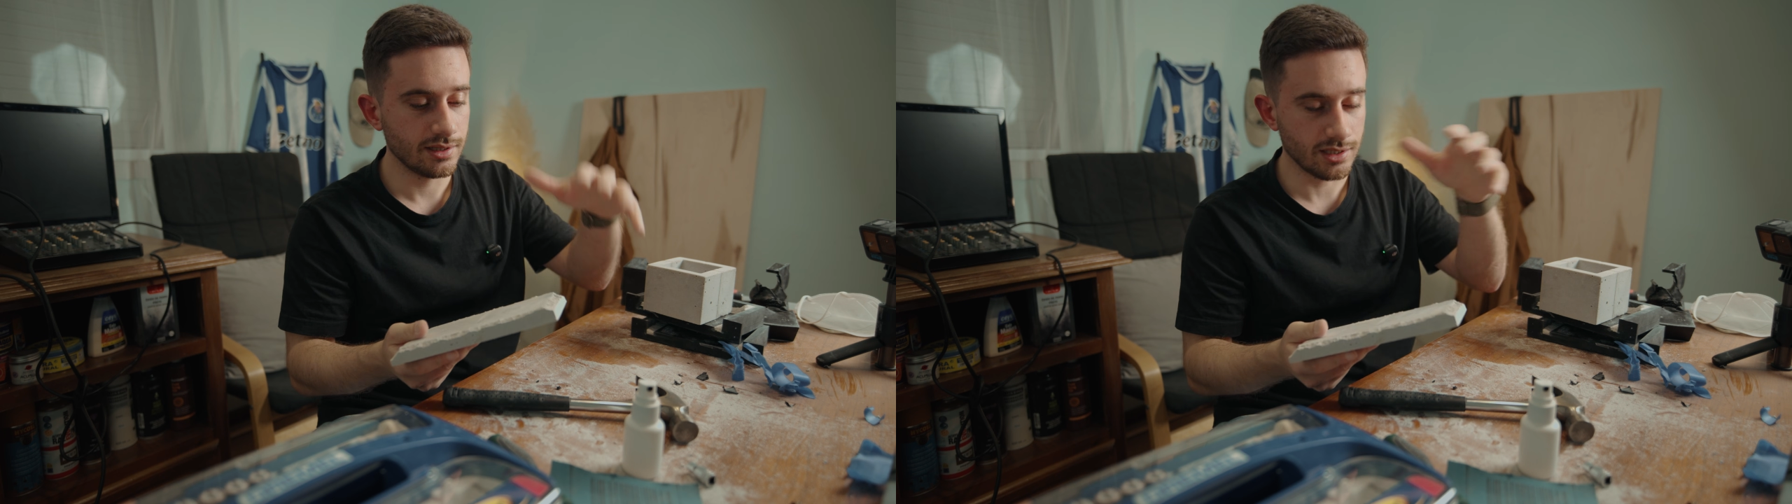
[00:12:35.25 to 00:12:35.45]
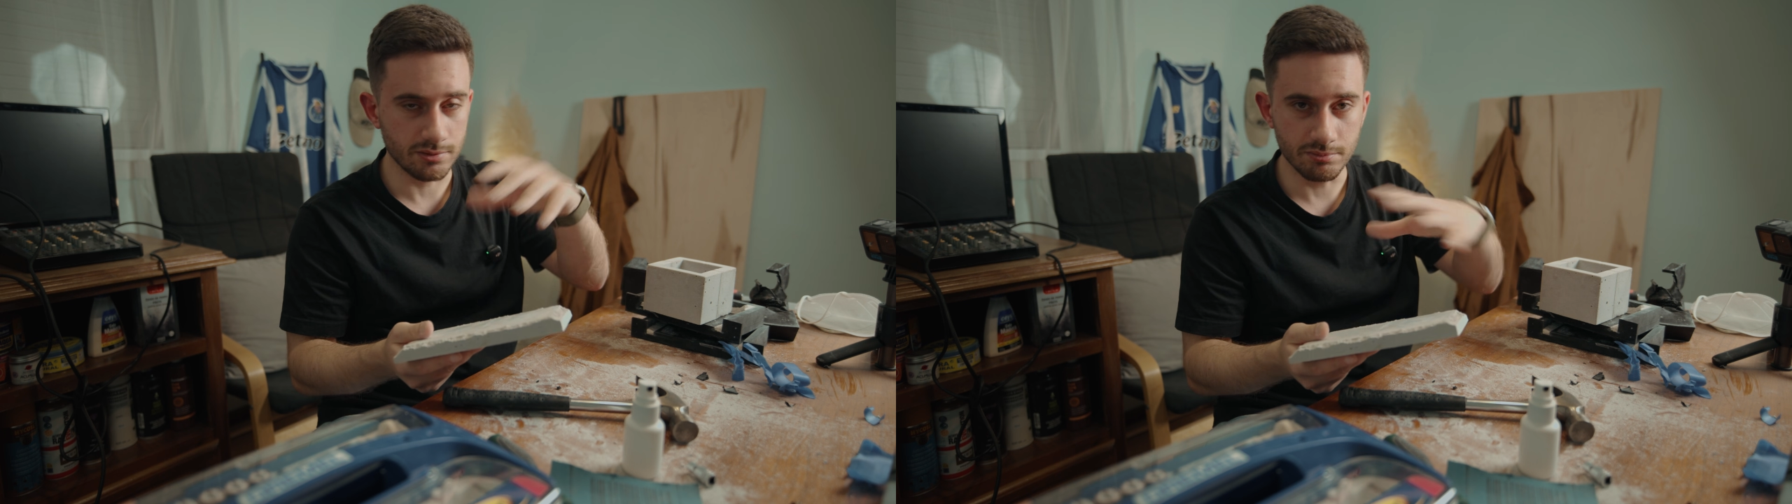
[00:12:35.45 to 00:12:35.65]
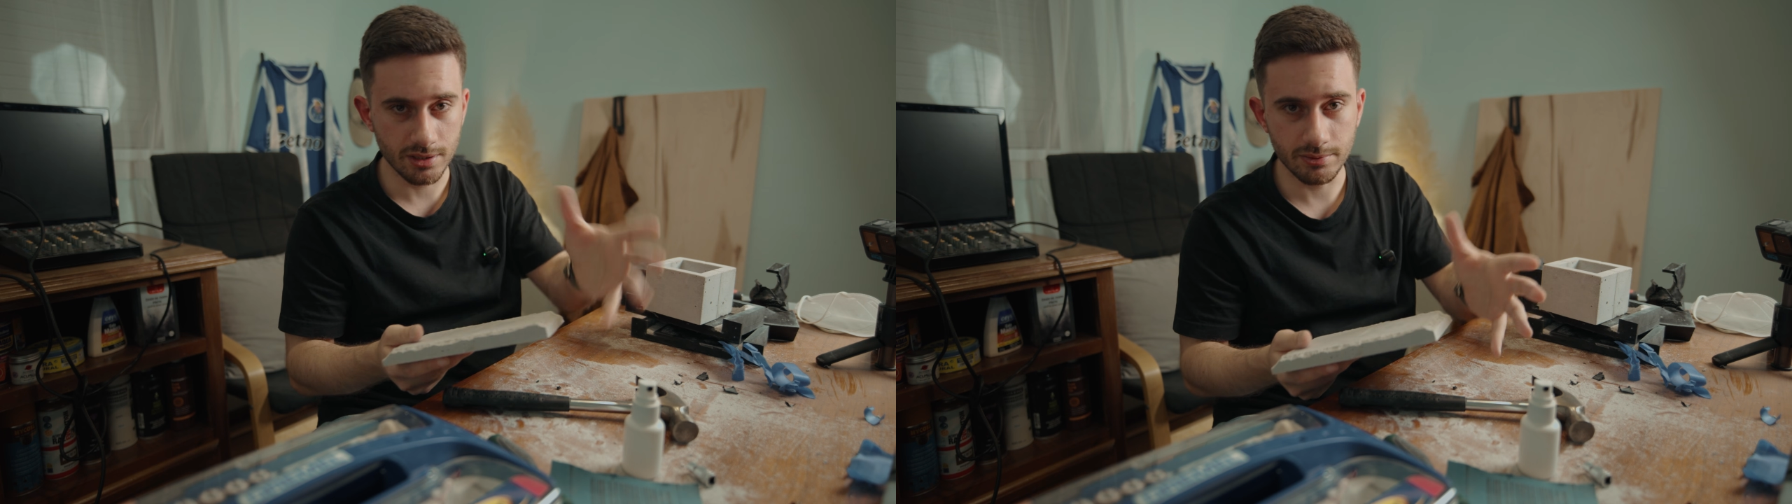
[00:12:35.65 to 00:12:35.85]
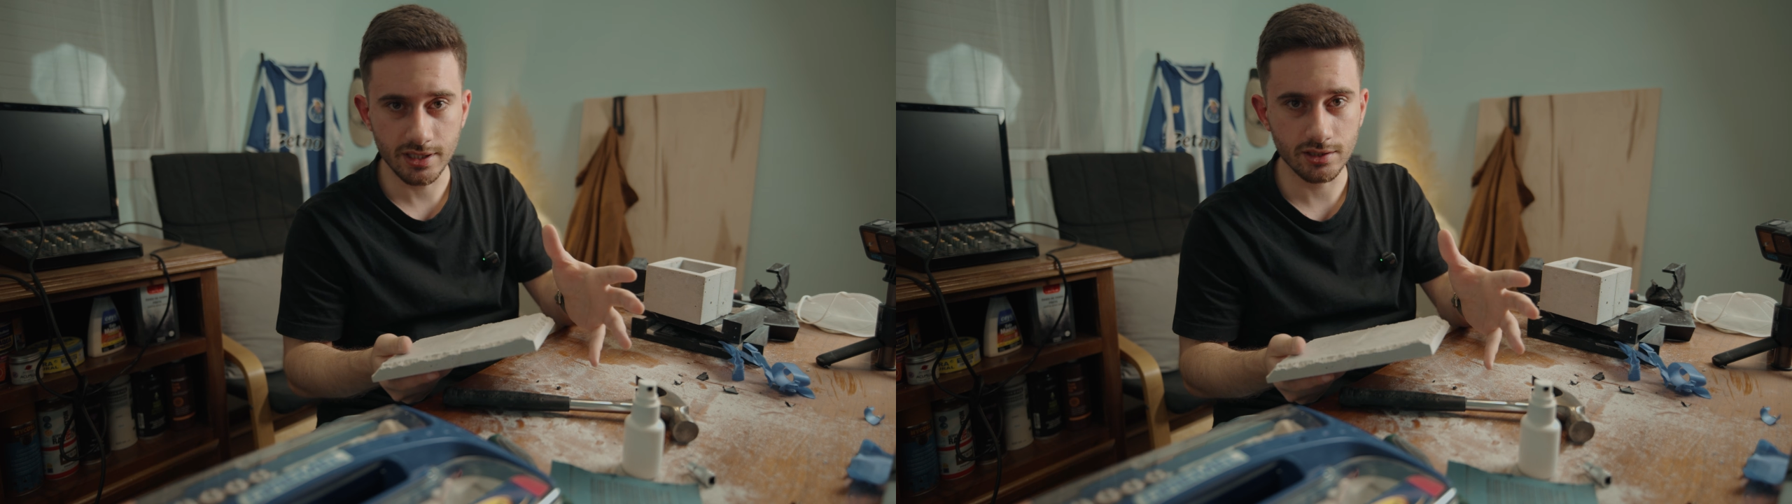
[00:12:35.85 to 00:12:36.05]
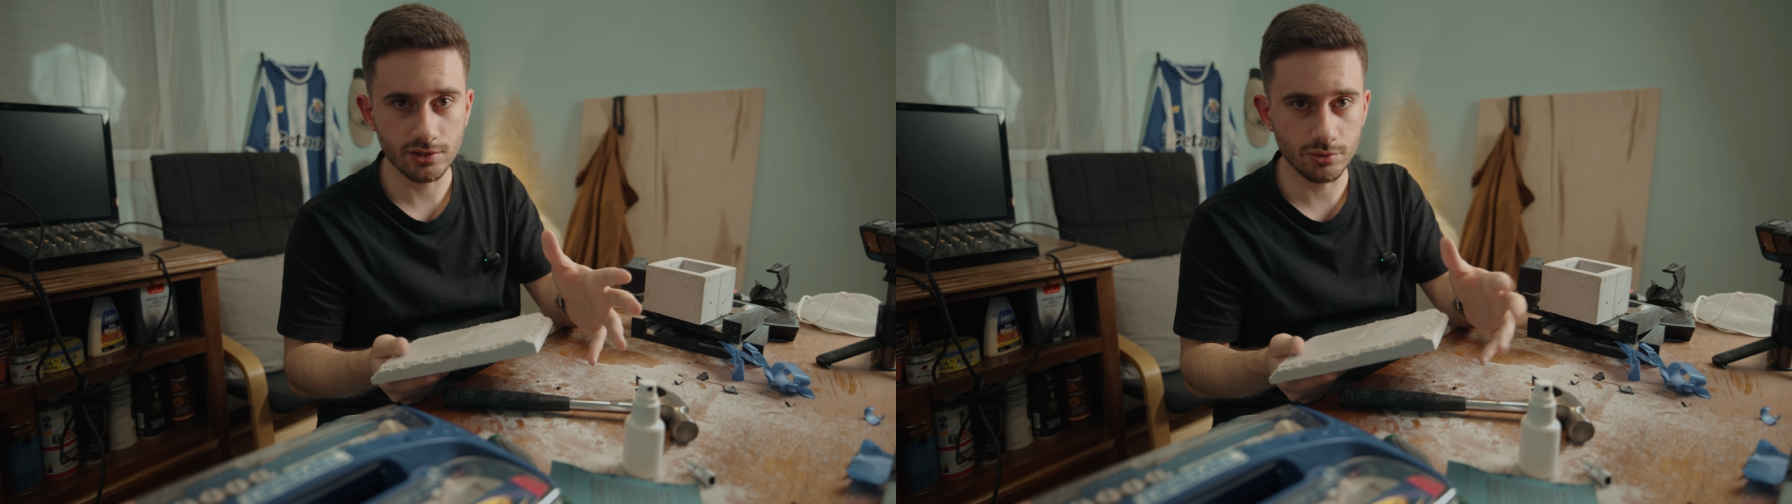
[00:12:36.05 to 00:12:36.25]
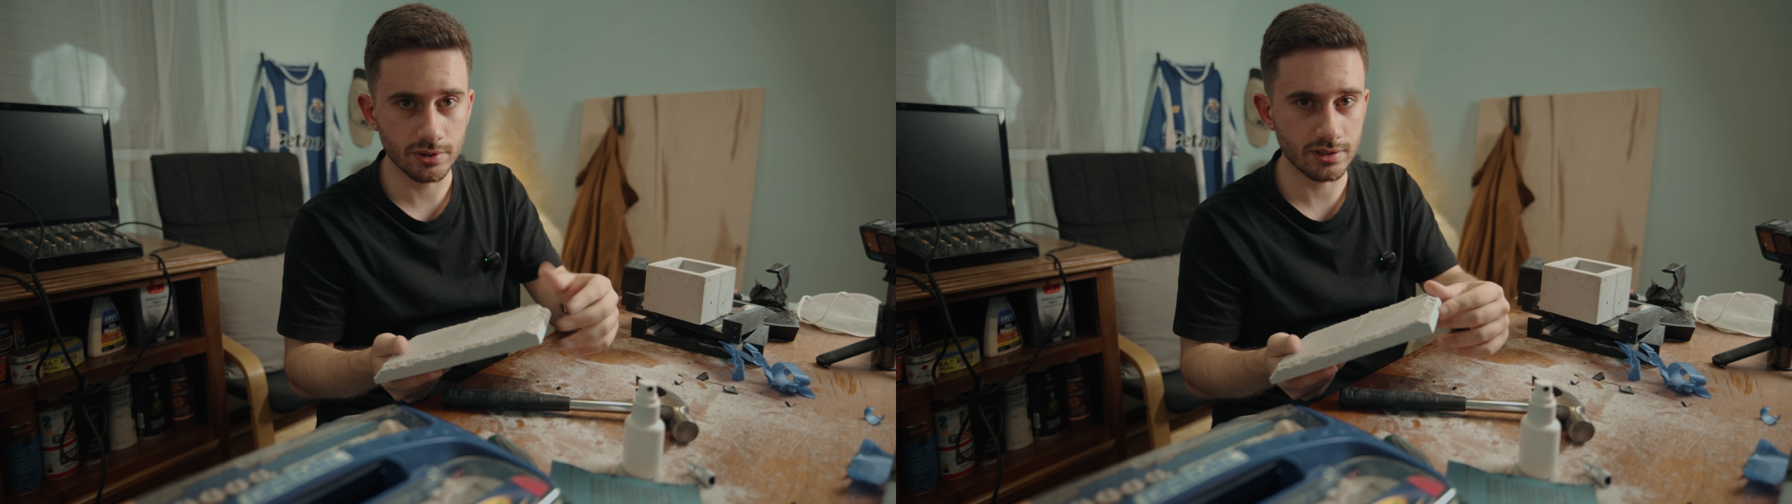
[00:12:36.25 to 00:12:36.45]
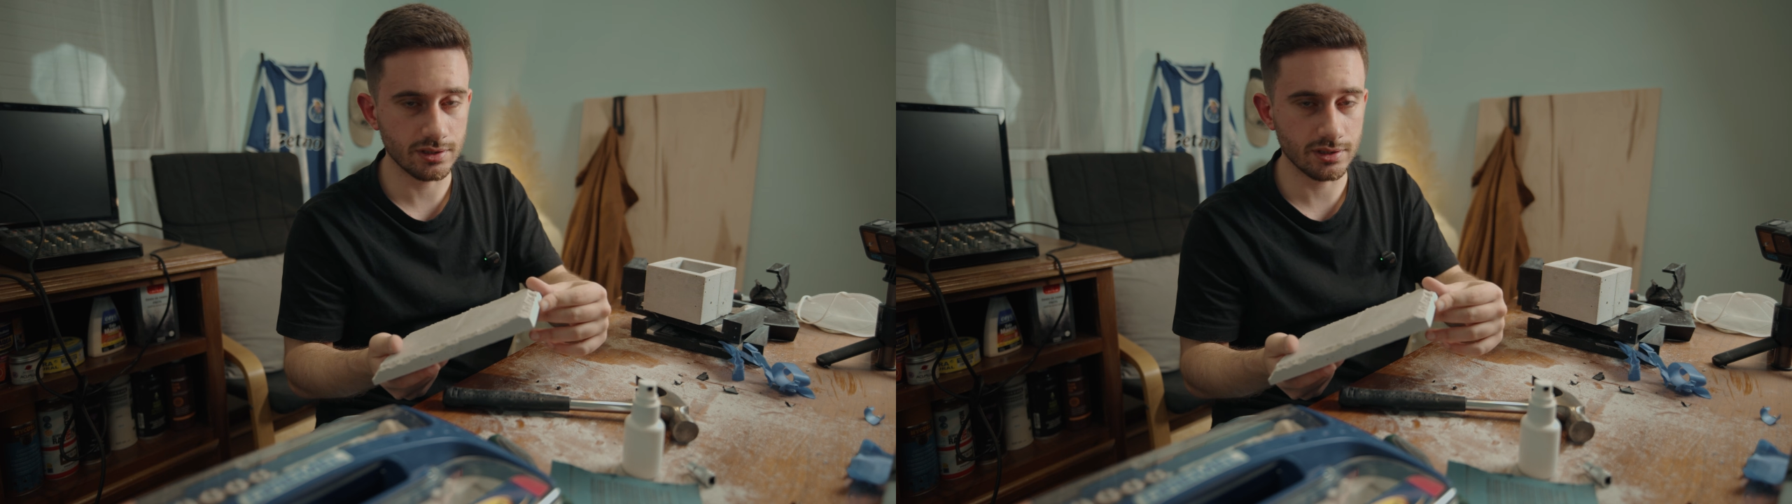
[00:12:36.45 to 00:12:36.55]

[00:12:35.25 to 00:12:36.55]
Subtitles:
and maybe I can do it